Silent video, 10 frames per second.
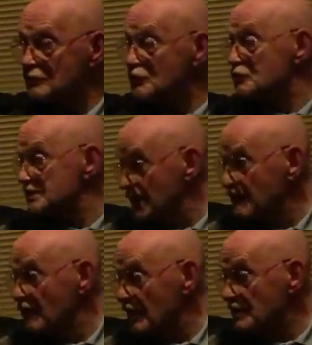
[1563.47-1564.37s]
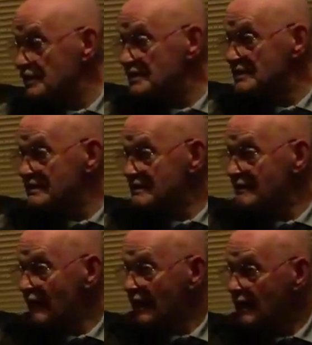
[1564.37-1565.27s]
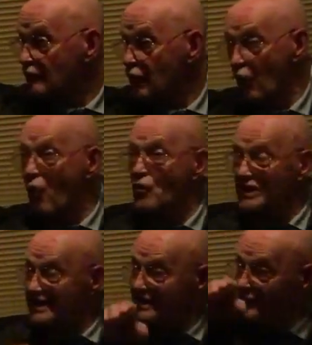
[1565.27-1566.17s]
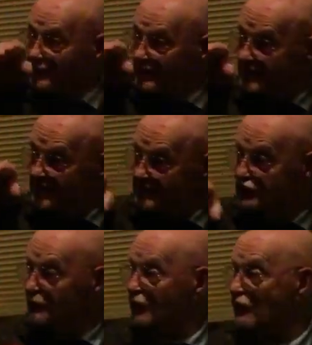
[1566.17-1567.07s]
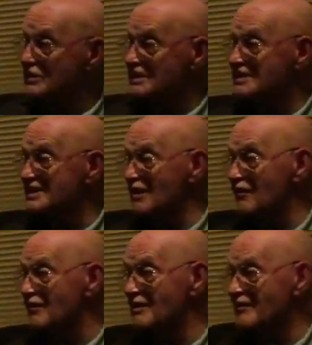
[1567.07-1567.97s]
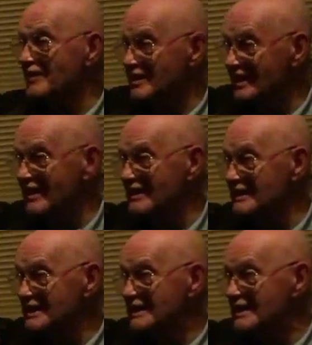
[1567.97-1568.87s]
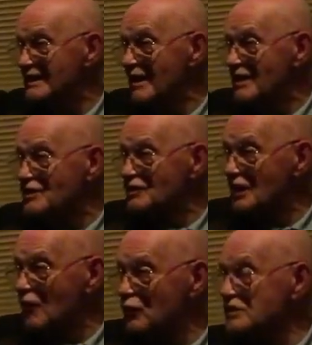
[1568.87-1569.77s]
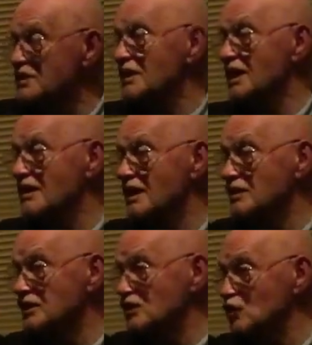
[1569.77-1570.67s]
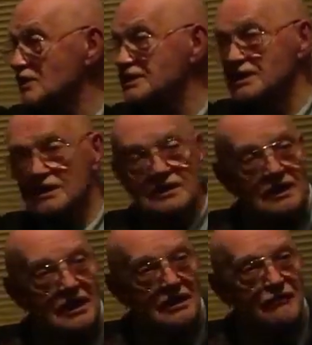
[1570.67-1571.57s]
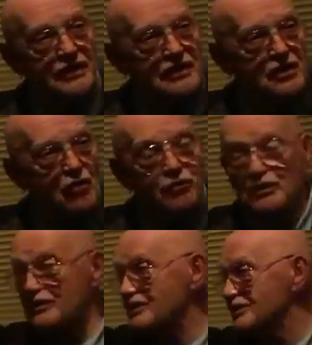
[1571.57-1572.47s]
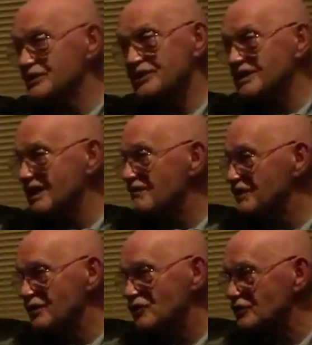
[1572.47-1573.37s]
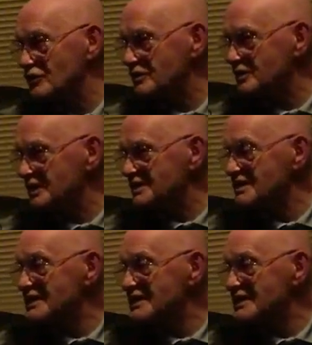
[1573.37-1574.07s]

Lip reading: which was televised, but only in Gibraltar itself. Yeah. So I wasn't, because I tried to get a video, but you couldn't get videos in those days.